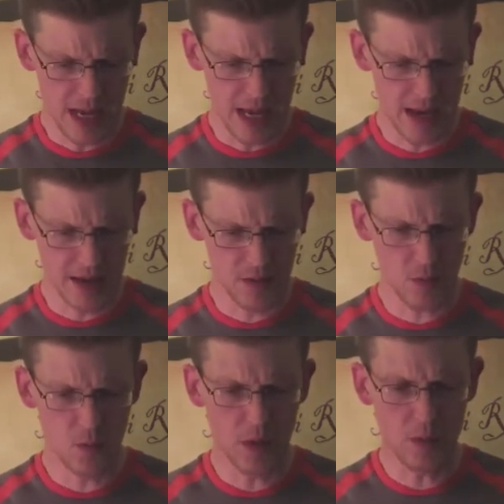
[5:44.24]
And
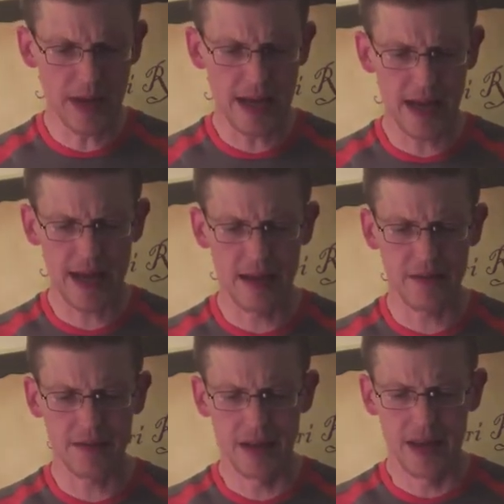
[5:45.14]
what we
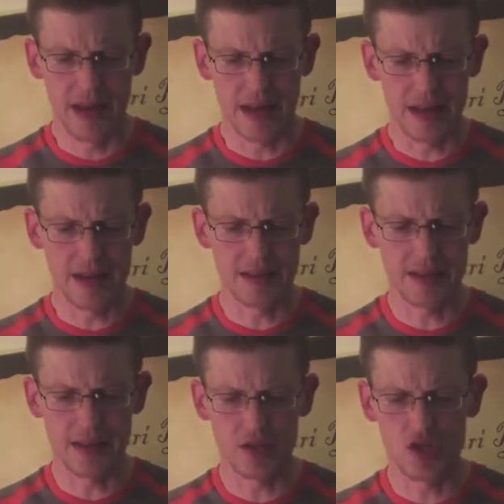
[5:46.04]
have is
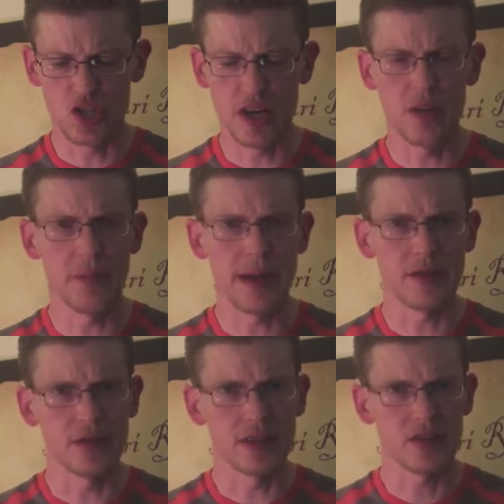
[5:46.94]
this gel
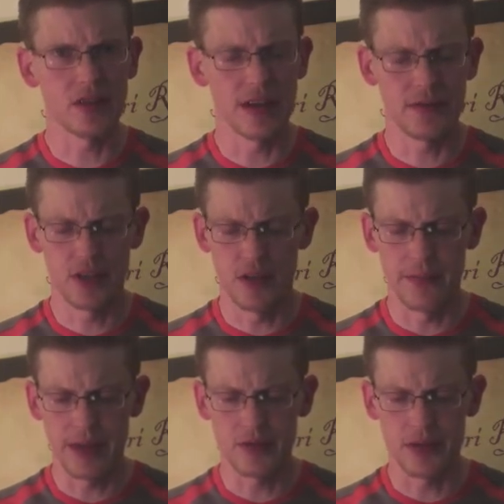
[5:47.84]
matrix, soft gel
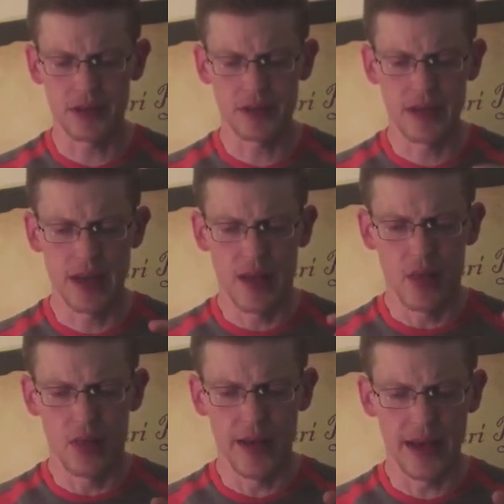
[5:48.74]
matrix,
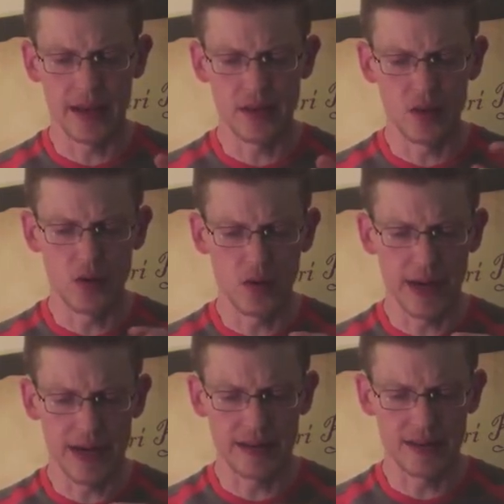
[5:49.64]
that you go
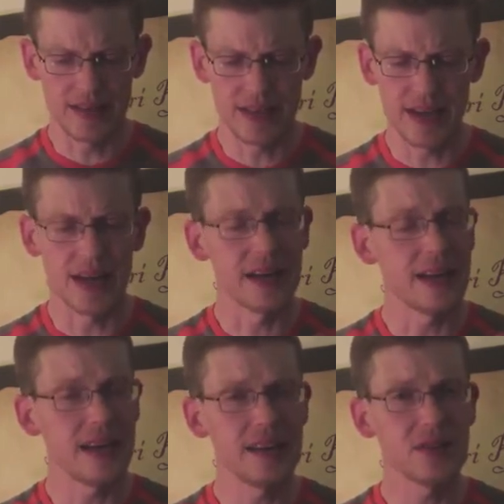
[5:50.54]
ahead and sit on.
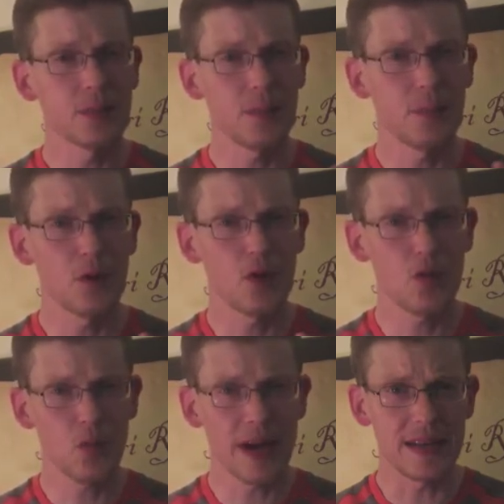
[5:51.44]
It is
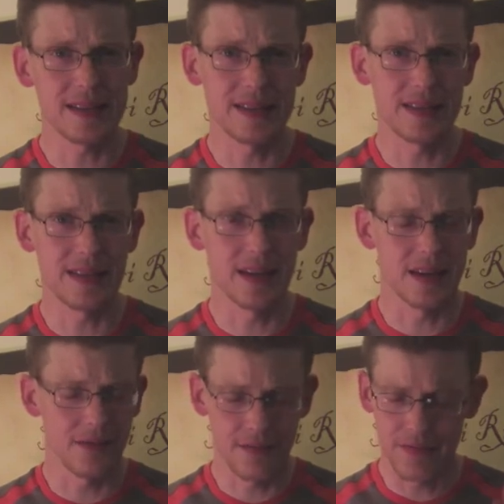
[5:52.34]
great to sit on.
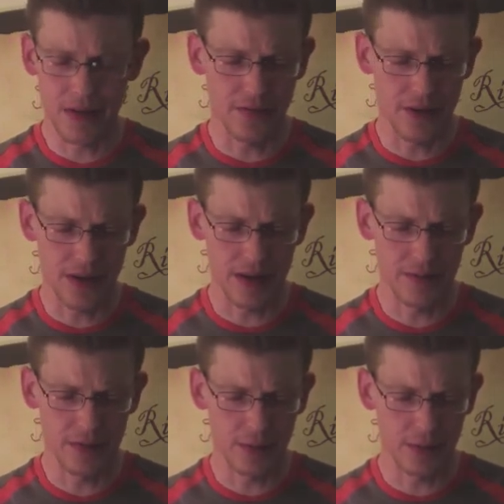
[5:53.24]
Very, very
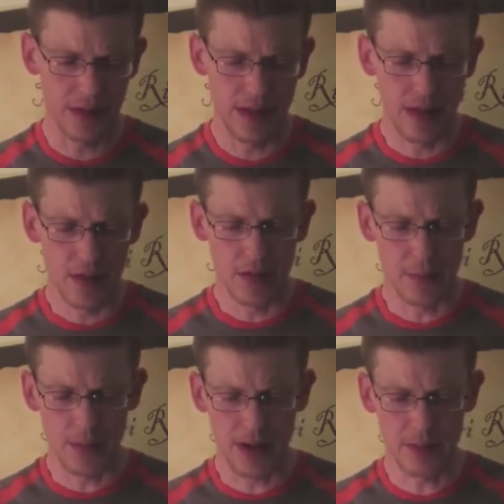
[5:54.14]
comfortable. The
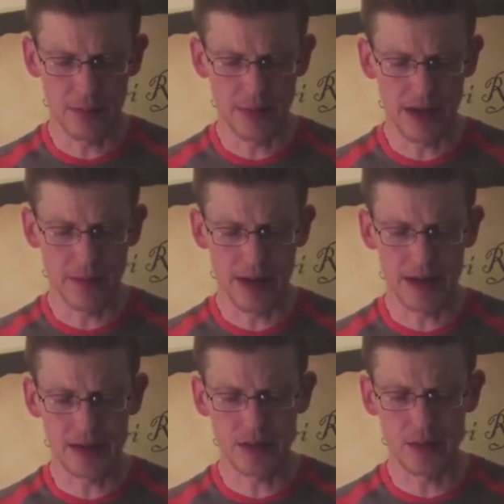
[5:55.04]
problem that I ran
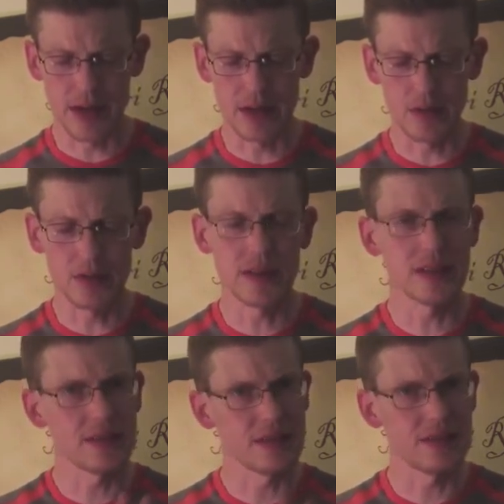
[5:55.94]
into, and I used
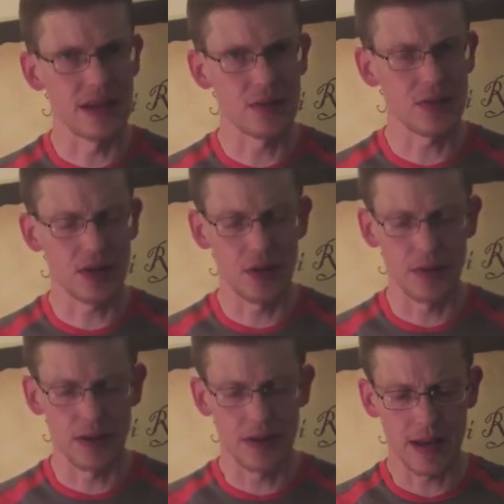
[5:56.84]
this at South
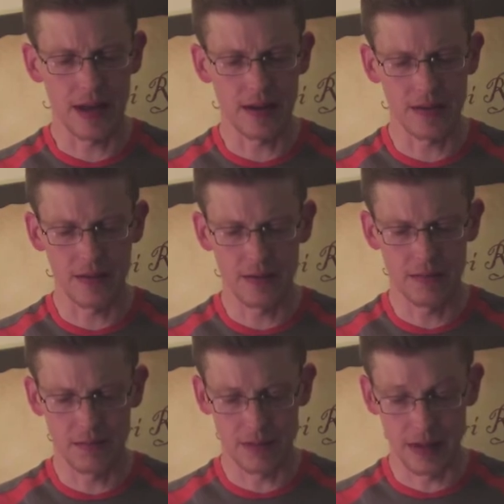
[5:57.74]
Dakota, and it
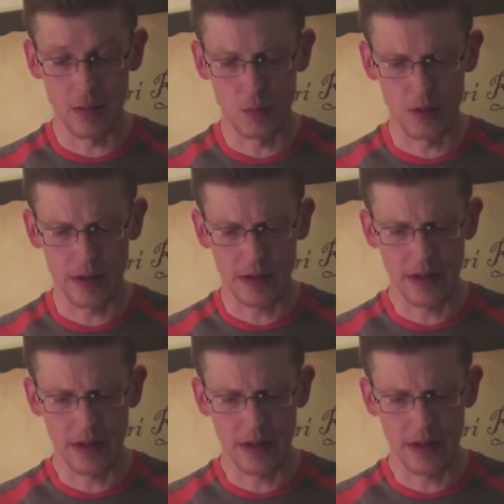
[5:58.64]
didn't work,